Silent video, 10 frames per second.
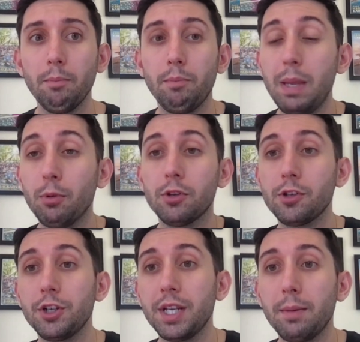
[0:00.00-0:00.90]
People are
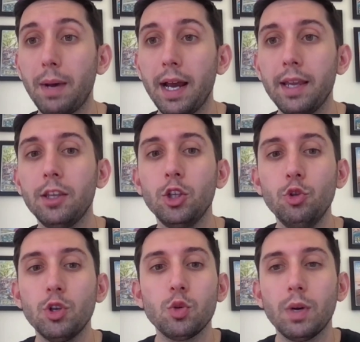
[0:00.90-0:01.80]
searching and buying.
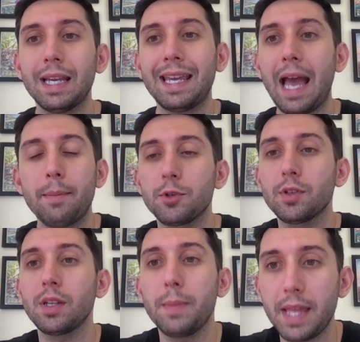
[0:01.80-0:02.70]
You just want to capture
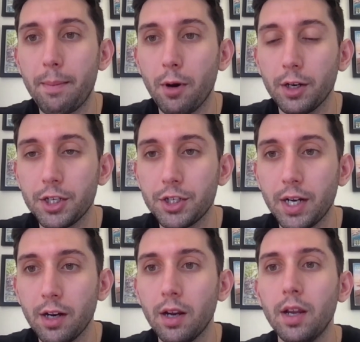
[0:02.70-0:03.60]
some of that market
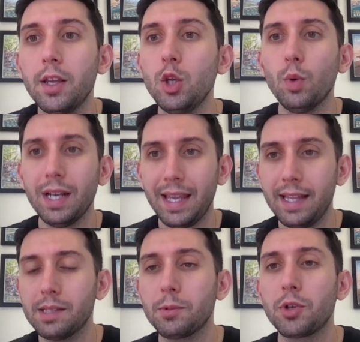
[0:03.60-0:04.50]
share. You want to
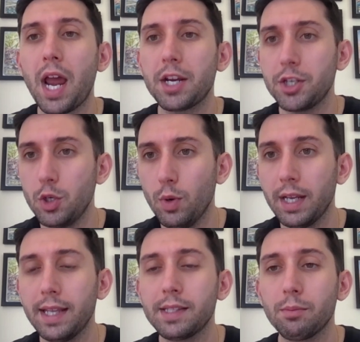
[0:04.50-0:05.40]
gain some traction. You want
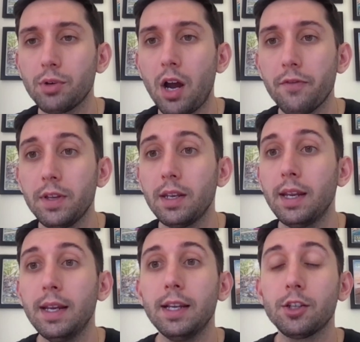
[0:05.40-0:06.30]
to get some profit
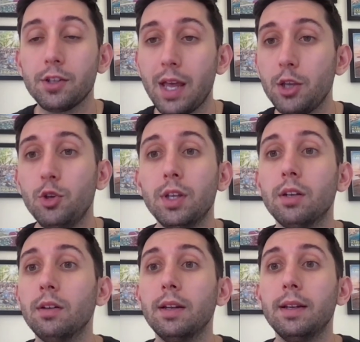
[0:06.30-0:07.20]
so that you
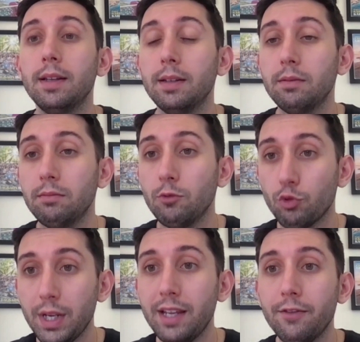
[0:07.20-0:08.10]
can
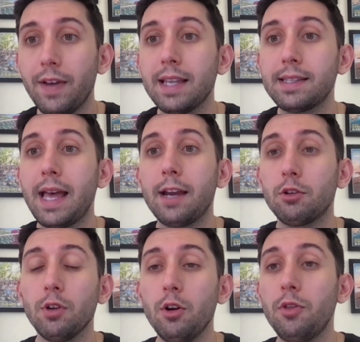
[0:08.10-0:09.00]
reinvest that
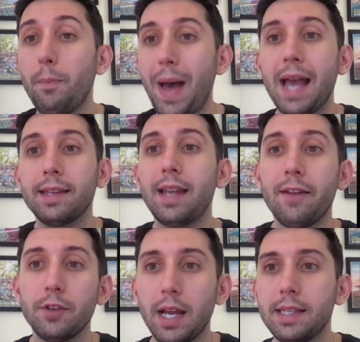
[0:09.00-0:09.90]
growth back into
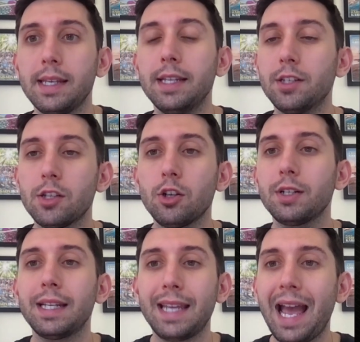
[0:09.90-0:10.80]
advertising and just start
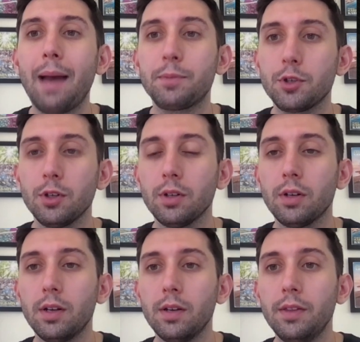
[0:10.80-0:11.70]
to capture
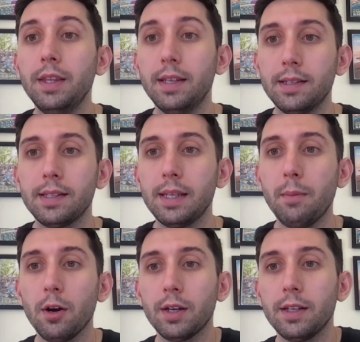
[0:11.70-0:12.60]
the existing
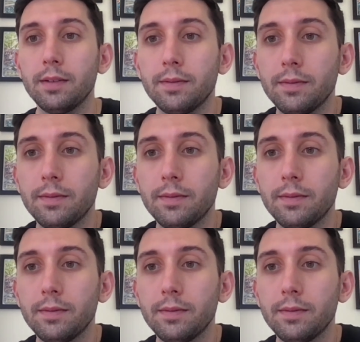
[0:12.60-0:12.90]
market.